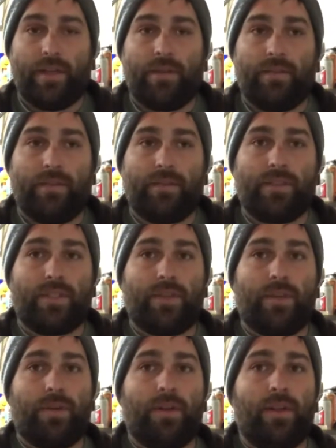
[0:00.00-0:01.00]

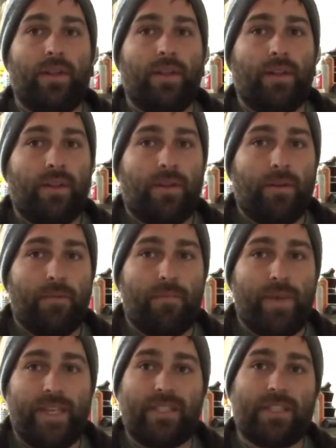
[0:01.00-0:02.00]
So
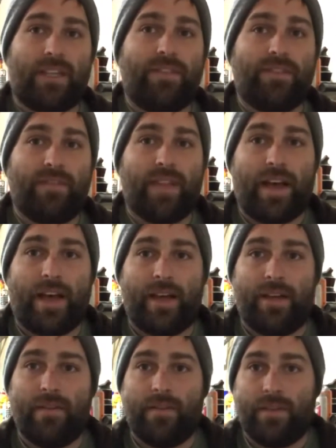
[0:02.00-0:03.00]
based off of
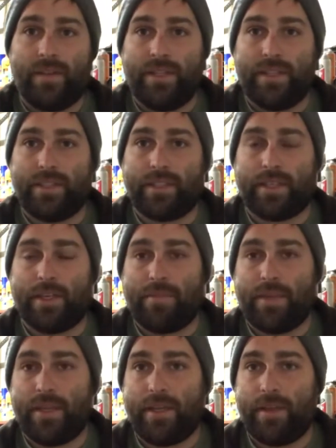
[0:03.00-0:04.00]
that is gonna
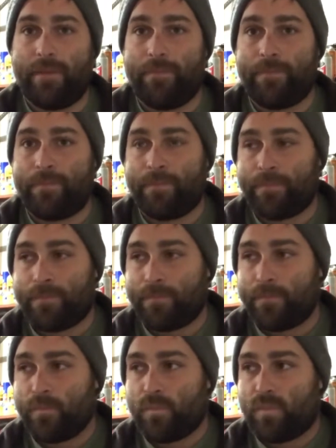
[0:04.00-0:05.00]
be
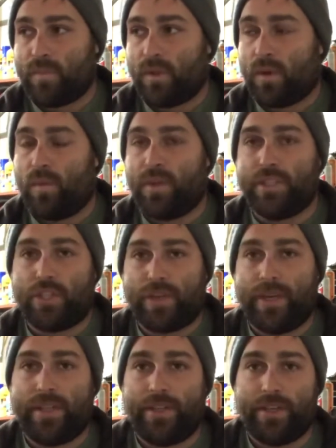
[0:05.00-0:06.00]
what
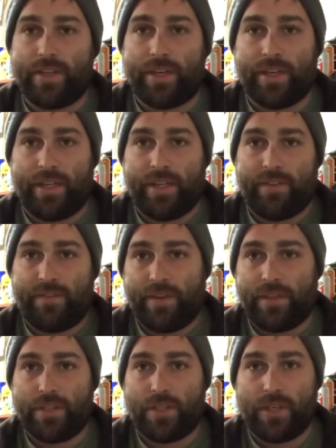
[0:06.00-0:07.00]
trailer you're gonna get for
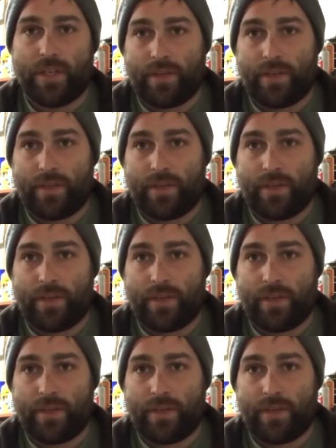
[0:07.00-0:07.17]
your truck.